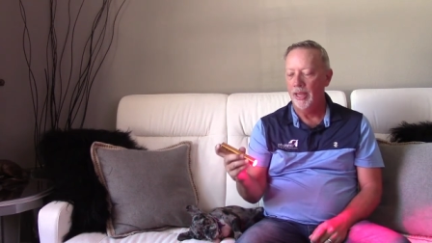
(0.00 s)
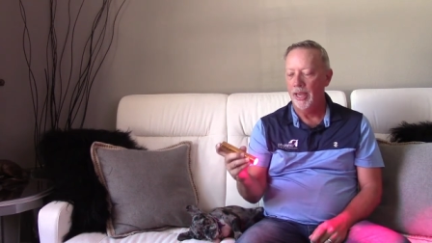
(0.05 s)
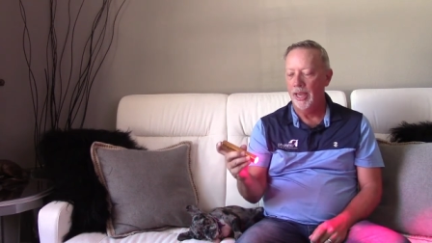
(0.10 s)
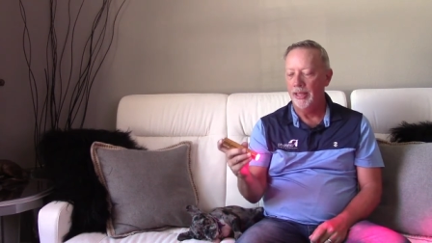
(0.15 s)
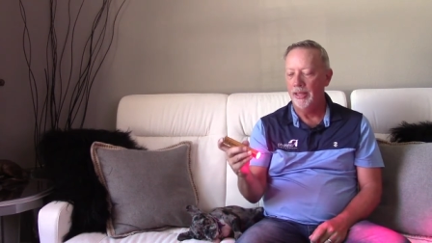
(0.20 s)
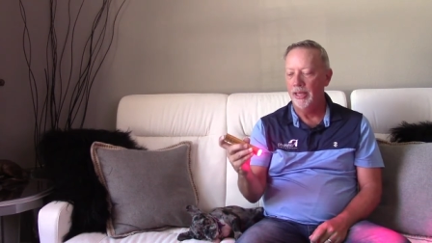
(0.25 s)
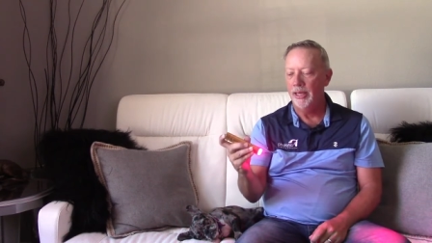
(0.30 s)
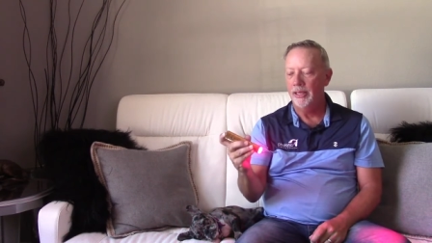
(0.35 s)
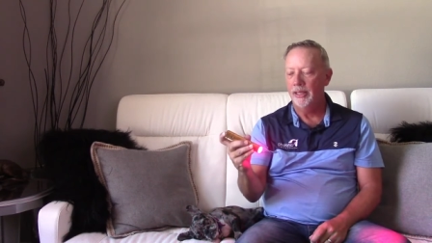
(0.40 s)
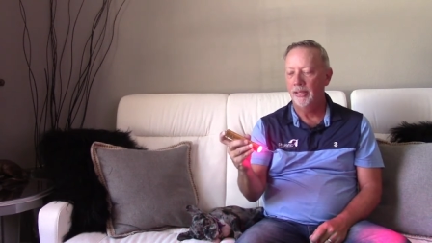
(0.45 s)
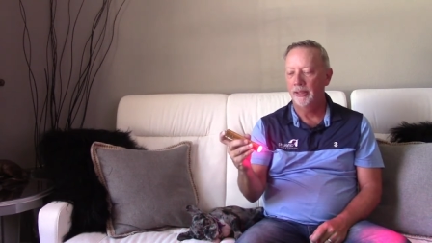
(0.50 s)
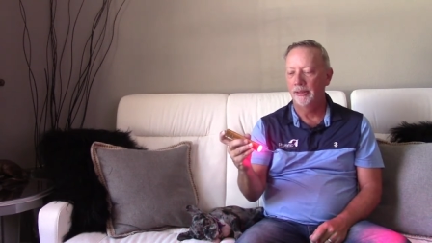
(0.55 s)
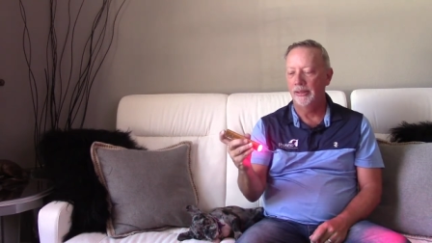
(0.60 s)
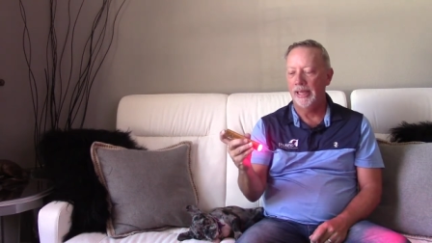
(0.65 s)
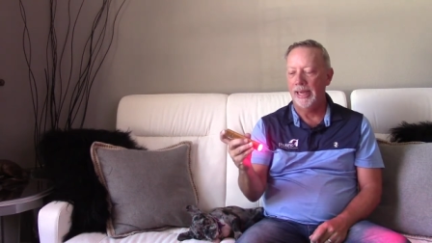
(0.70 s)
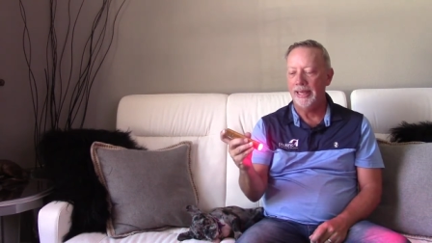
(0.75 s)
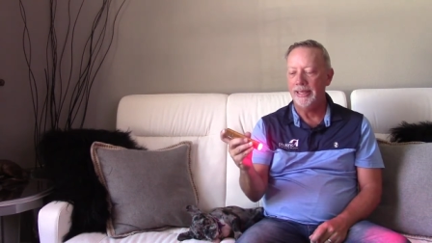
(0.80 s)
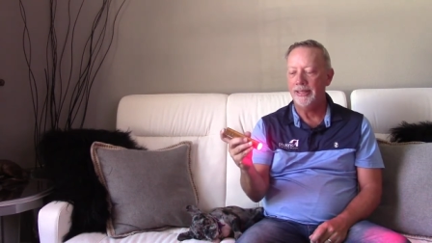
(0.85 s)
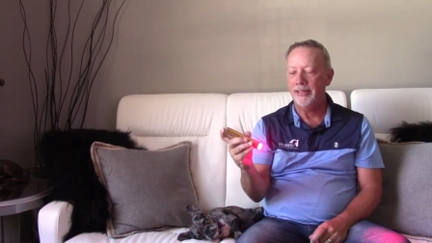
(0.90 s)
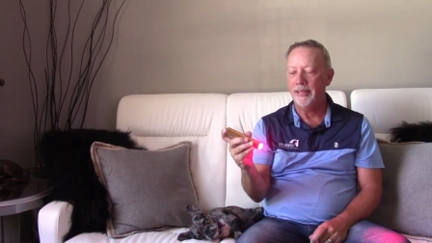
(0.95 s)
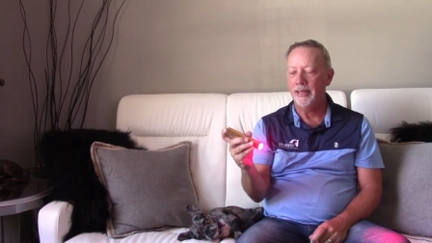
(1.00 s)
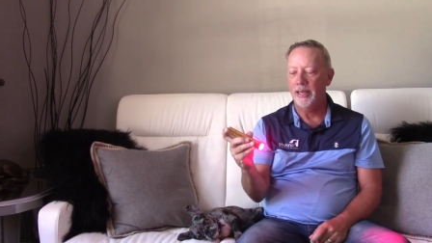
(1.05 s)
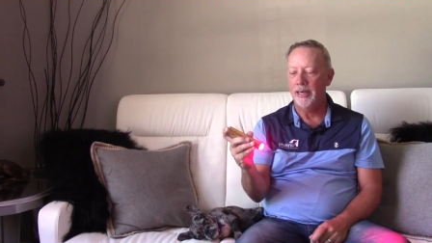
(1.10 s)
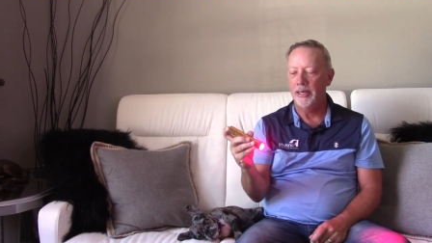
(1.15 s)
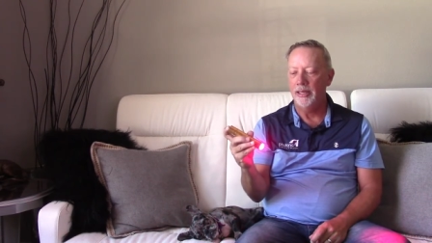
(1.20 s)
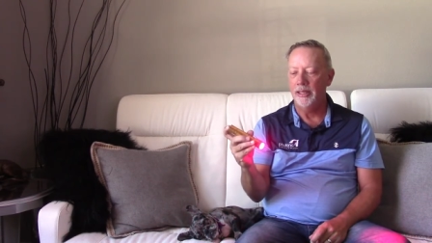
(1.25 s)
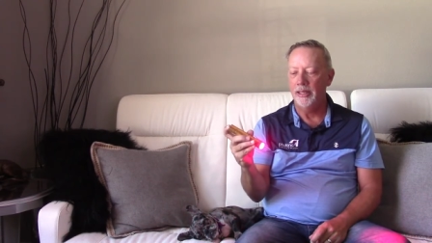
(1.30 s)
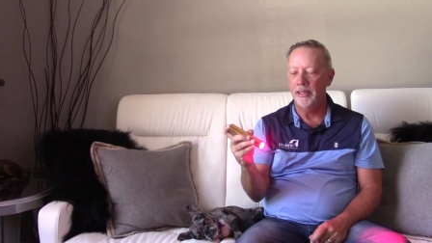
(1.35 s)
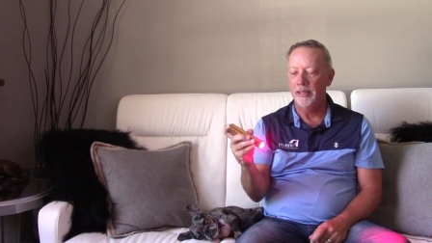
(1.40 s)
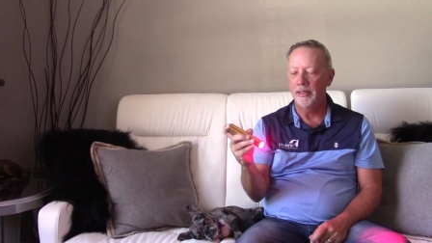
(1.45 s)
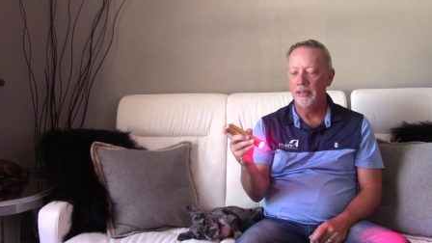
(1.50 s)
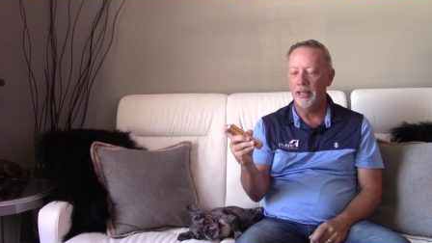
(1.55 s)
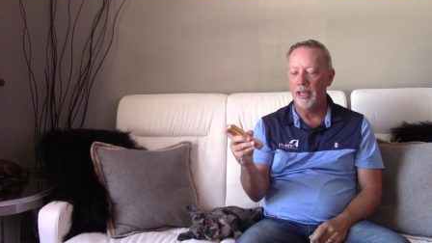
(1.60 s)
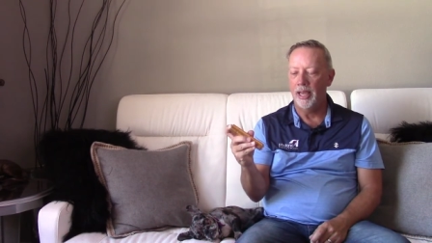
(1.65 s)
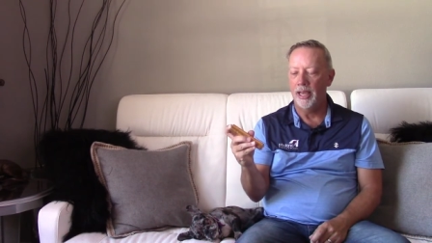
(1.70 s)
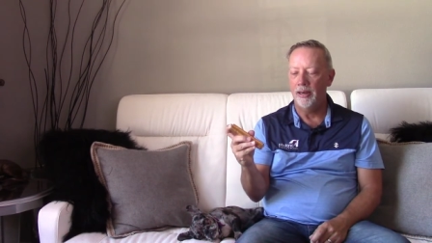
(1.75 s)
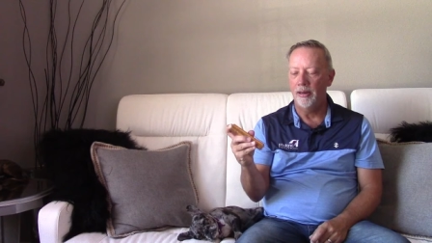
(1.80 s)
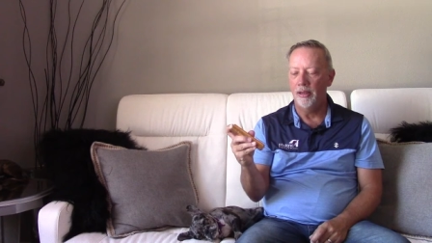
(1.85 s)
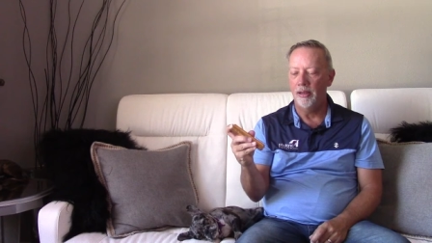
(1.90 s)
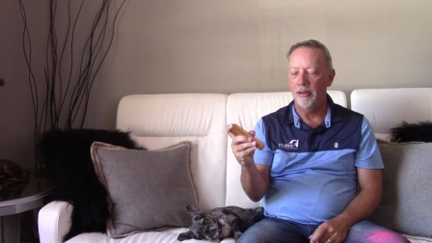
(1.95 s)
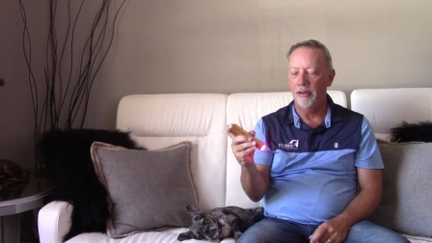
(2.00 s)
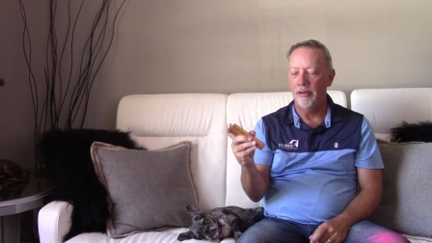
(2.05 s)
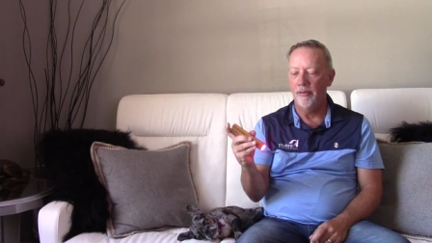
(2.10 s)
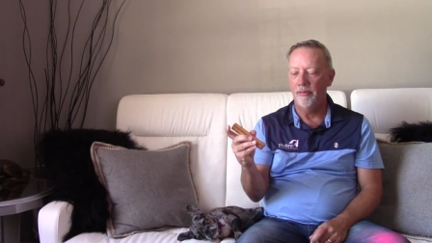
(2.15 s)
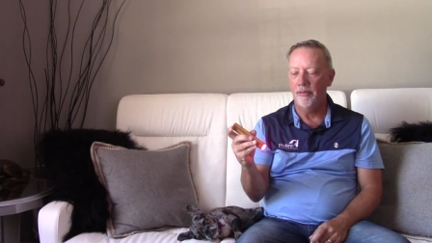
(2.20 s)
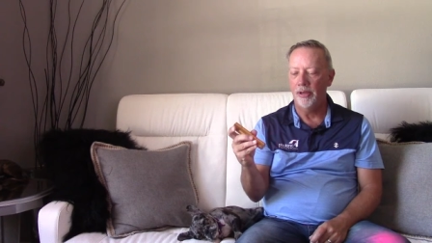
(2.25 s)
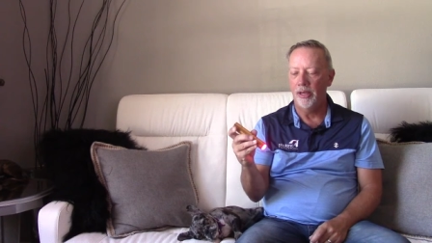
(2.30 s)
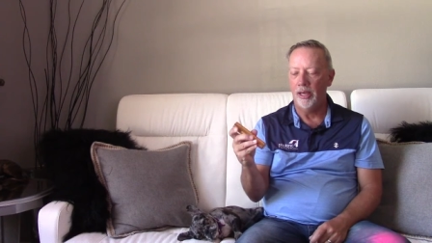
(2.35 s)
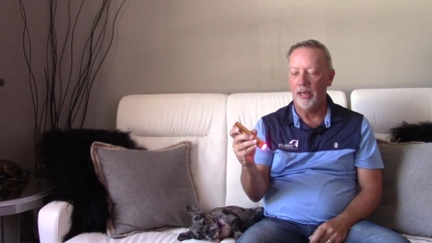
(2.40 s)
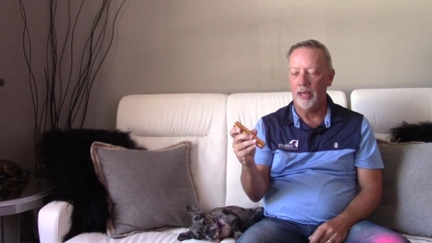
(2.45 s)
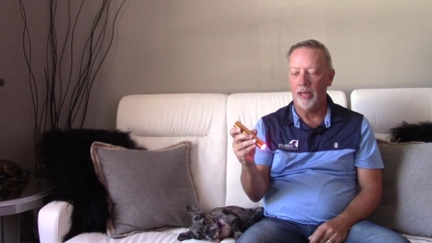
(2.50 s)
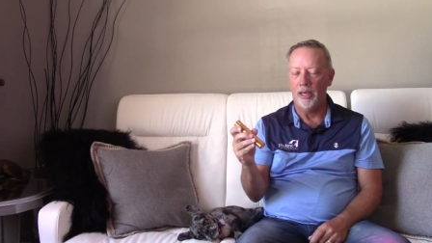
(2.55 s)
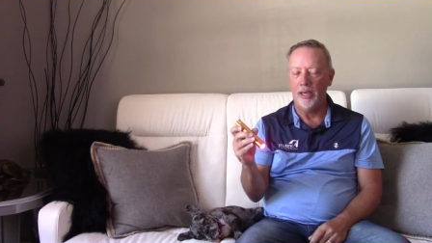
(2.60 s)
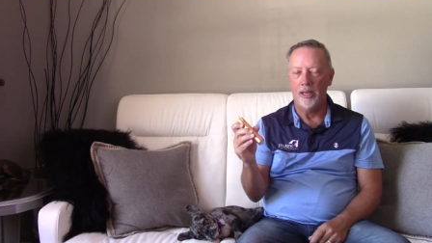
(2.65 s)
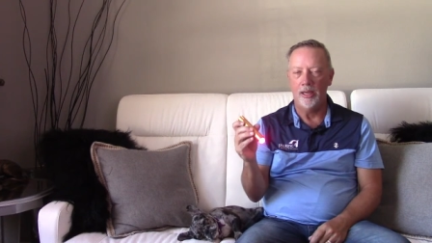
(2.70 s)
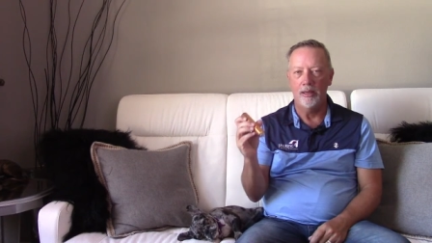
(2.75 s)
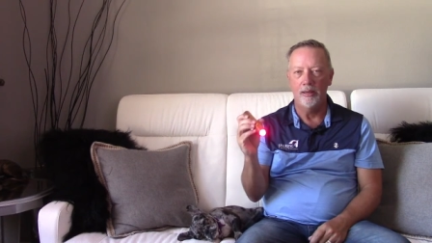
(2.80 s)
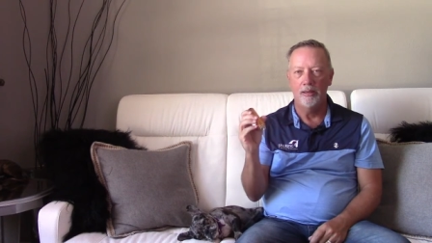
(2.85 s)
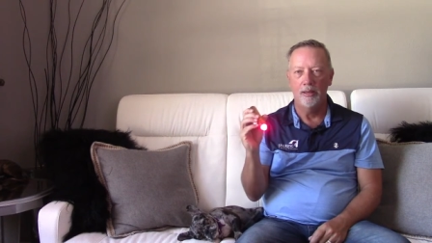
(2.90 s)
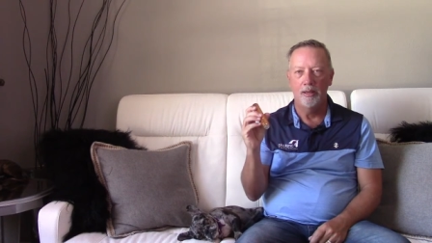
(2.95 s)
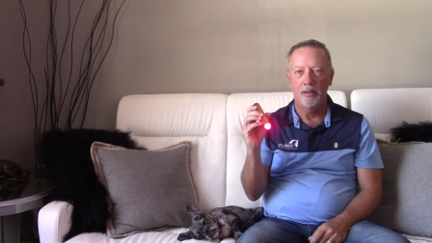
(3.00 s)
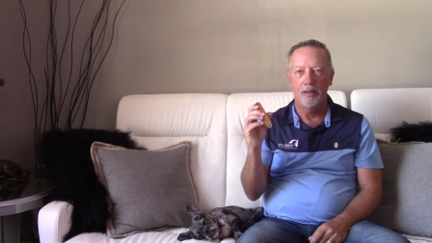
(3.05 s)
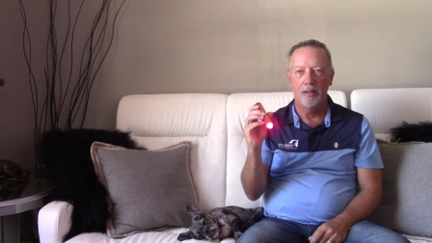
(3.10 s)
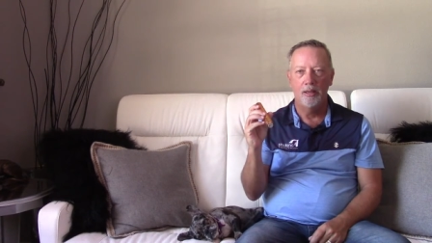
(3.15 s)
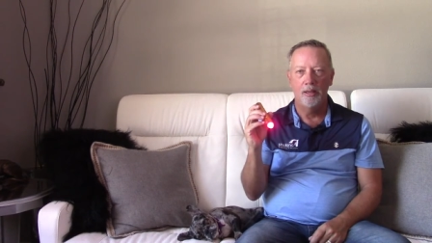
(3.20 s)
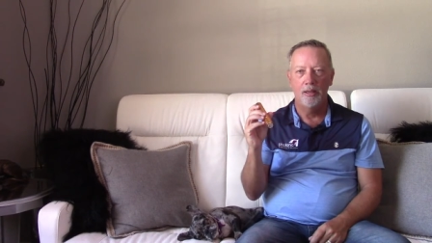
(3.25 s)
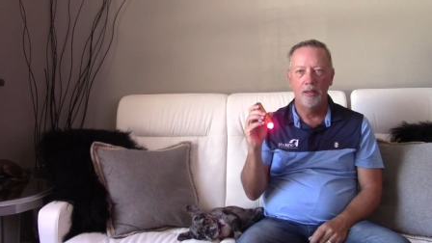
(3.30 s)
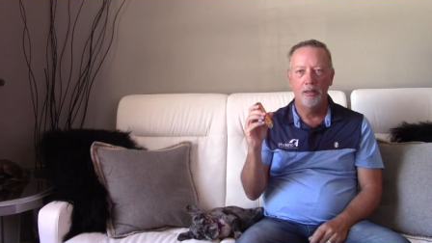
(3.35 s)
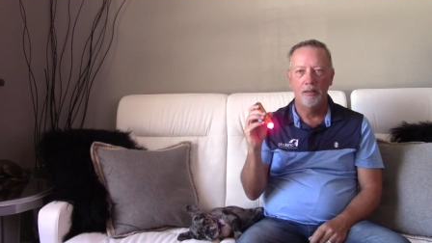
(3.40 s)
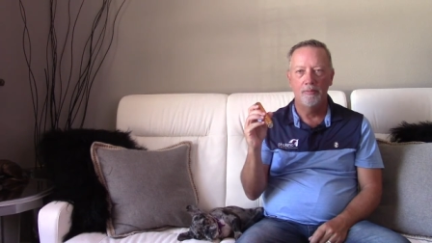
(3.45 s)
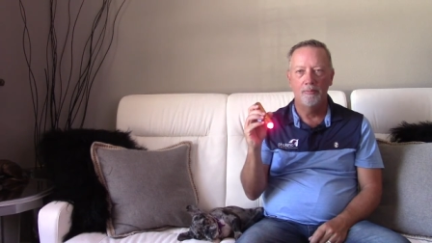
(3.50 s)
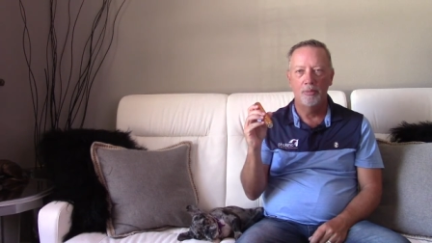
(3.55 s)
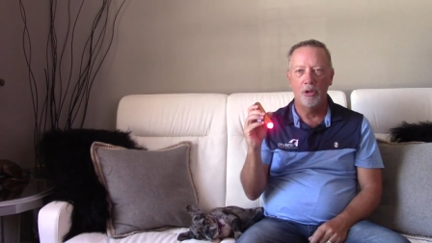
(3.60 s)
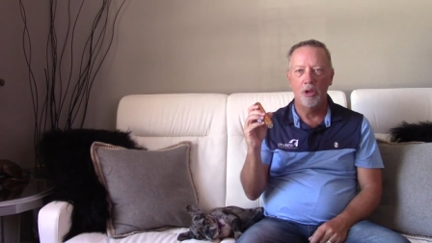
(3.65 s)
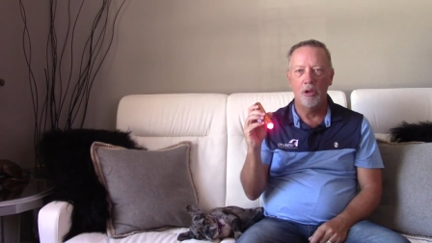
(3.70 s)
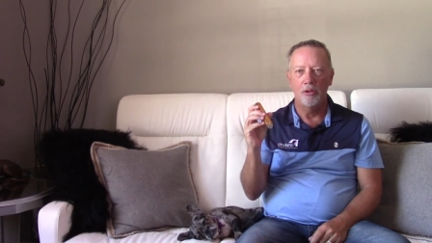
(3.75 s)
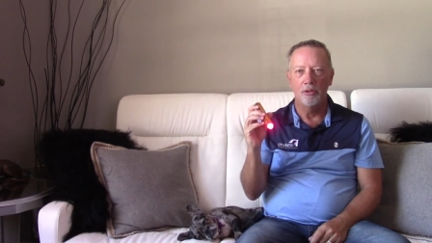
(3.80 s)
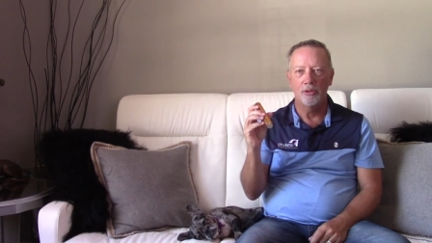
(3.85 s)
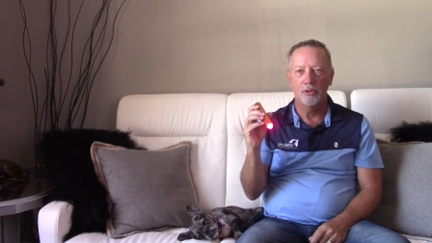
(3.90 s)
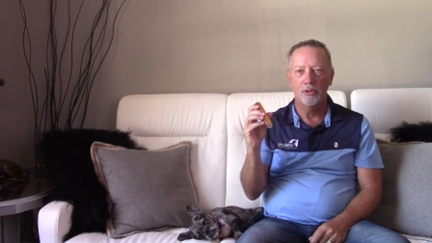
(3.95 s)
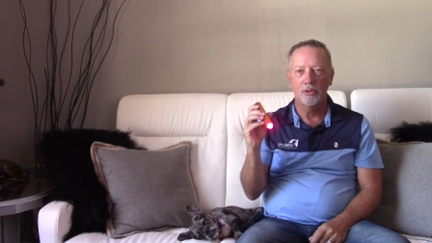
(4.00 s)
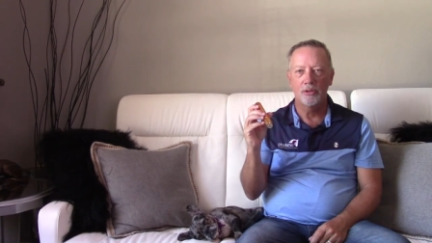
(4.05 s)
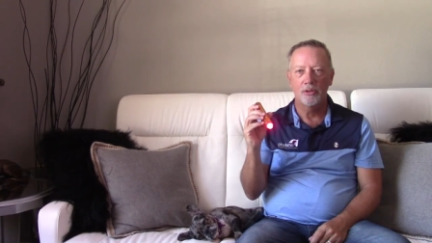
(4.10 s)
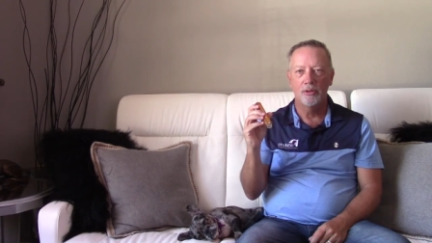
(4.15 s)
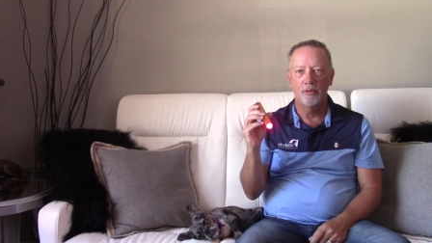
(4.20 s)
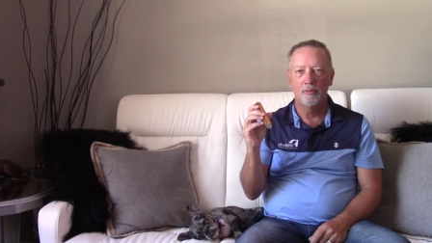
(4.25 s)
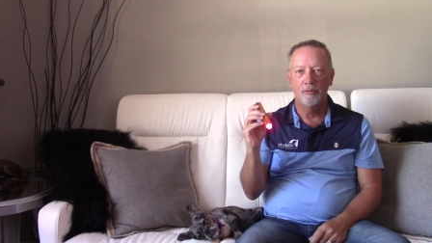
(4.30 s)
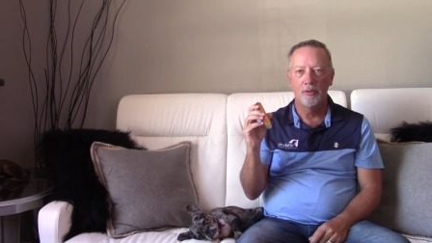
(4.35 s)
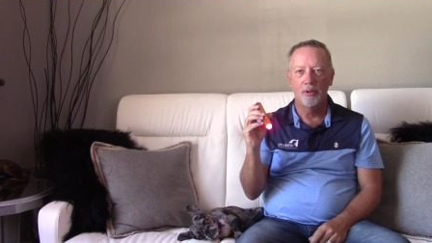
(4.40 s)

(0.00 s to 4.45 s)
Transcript: And then the last setting is that of a pulse.